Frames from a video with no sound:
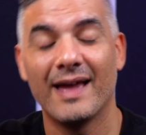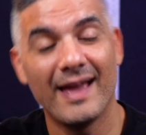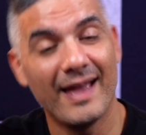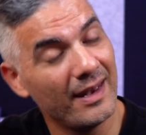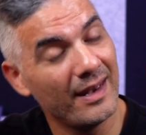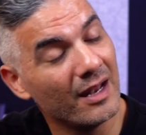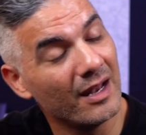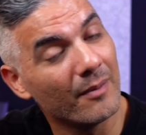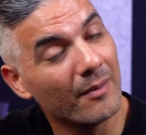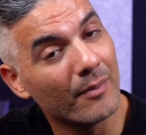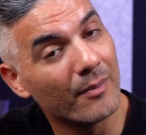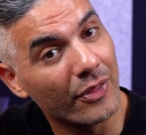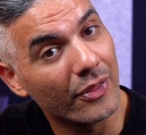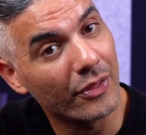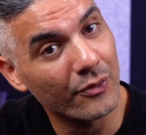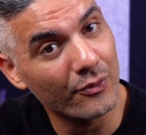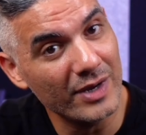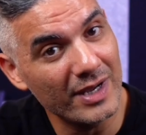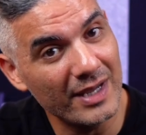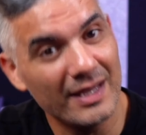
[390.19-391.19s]
And number
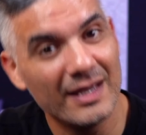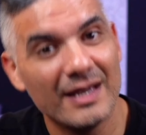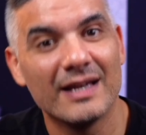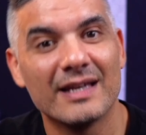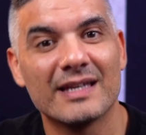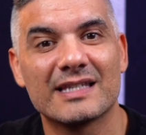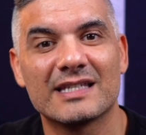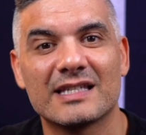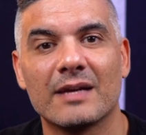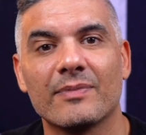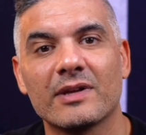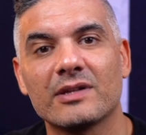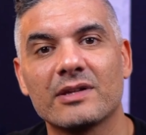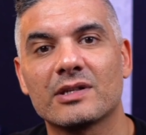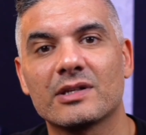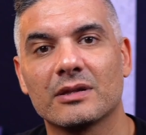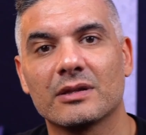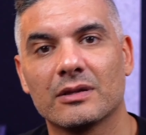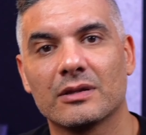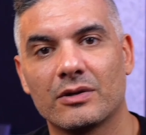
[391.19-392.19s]
3, something
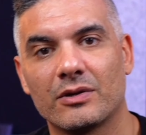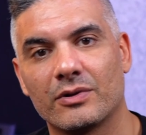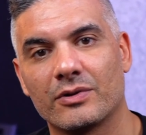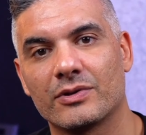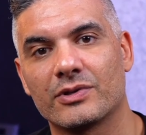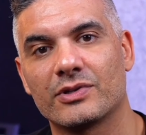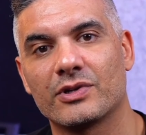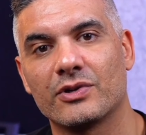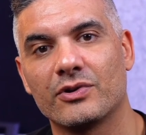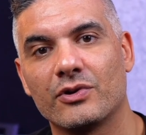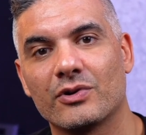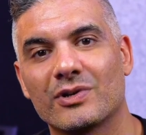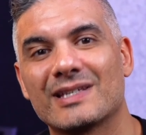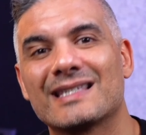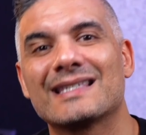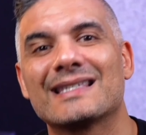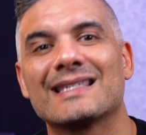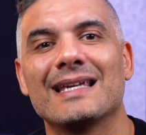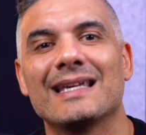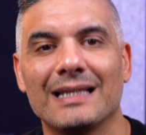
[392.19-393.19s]
to learn so you're
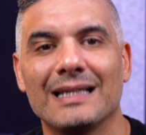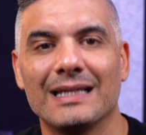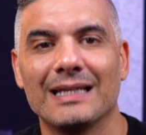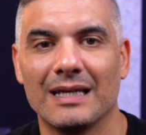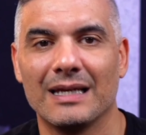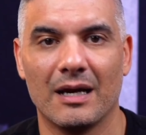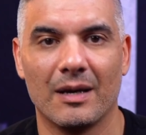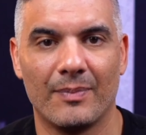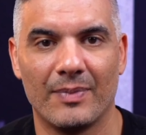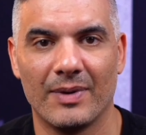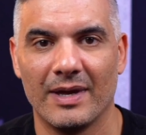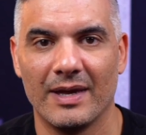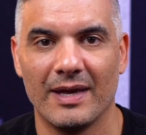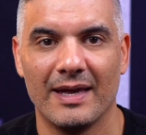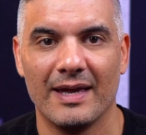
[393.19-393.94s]
skilling up